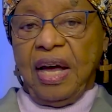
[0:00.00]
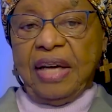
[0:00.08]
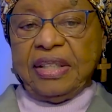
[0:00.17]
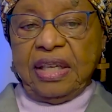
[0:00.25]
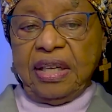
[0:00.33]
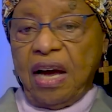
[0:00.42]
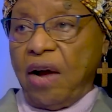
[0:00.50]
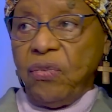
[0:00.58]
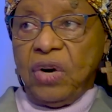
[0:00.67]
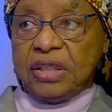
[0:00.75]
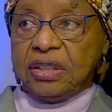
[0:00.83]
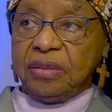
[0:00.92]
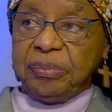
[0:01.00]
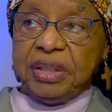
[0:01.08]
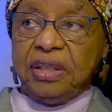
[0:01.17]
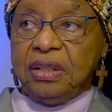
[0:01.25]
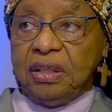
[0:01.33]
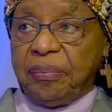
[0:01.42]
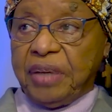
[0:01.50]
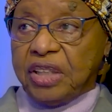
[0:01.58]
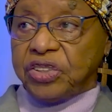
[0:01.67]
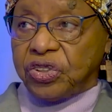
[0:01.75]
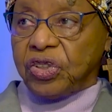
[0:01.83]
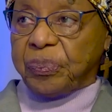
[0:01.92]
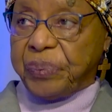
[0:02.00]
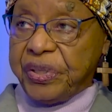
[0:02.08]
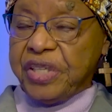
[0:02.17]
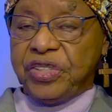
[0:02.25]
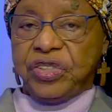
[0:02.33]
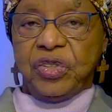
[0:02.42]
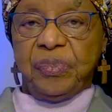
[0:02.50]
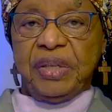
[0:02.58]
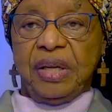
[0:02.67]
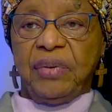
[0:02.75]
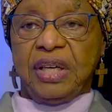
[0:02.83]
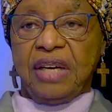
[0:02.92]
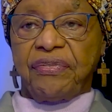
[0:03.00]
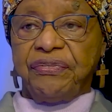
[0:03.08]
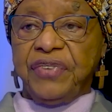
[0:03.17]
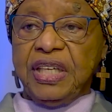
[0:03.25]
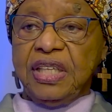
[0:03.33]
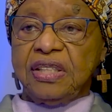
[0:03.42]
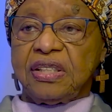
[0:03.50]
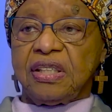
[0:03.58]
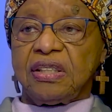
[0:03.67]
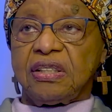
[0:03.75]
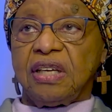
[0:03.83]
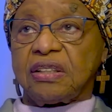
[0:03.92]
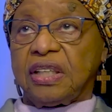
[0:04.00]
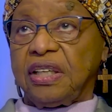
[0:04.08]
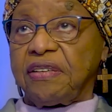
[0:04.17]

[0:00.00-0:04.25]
I did not want to be a minister to preach, but then when I finished, and Dr.